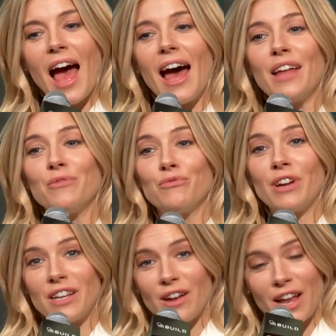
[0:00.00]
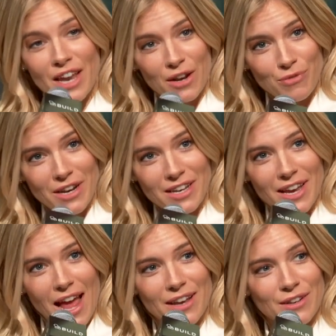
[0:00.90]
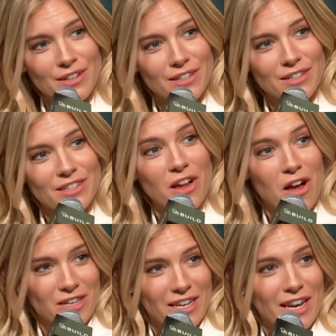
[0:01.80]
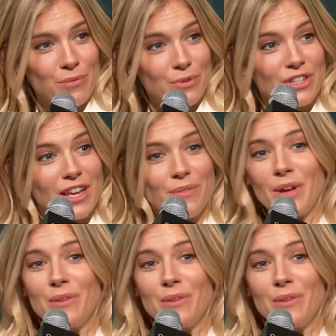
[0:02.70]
and had written and starred in. And it was